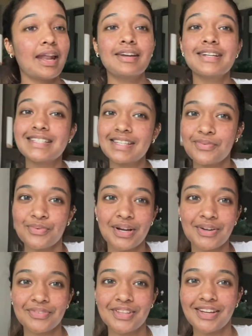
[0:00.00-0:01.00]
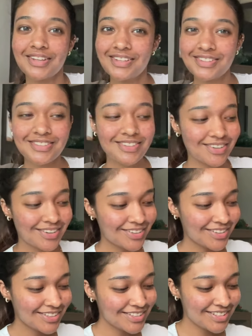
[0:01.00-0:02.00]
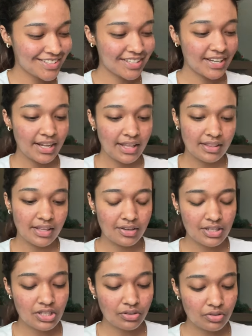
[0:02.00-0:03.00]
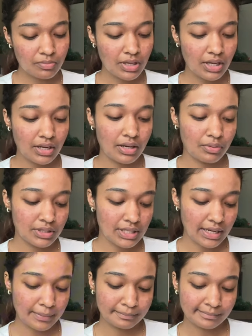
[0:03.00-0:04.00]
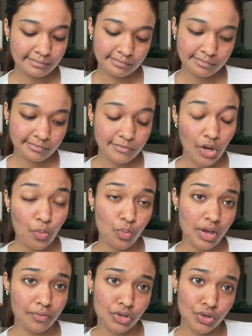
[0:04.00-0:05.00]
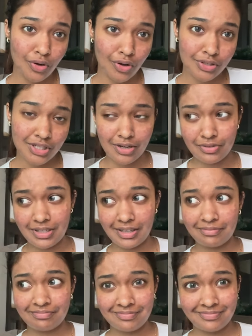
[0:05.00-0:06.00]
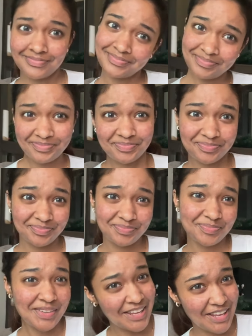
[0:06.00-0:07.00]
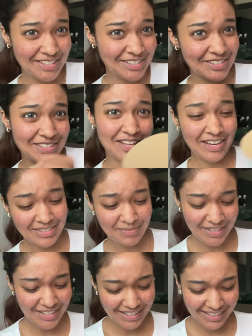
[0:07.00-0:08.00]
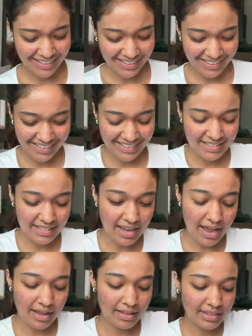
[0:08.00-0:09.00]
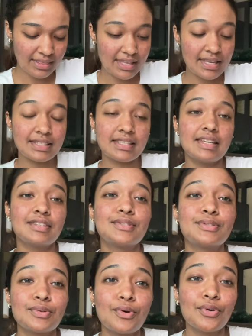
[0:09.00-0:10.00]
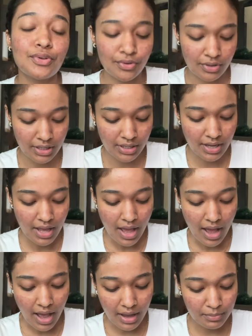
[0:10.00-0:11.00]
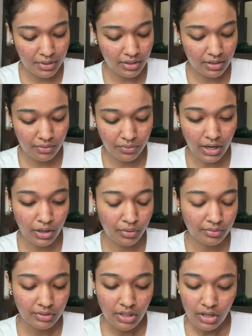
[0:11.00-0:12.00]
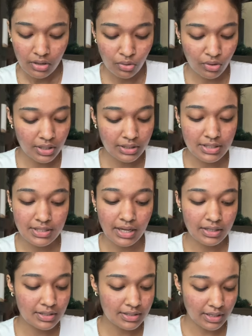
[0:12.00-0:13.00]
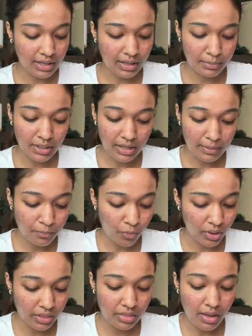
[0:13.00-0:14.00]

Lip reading: I received one of their new launch. They reached out to me and they was like, we have a new launch. And I was like, yes, send me, because this is so unique. I'm in love how local designers are coming up with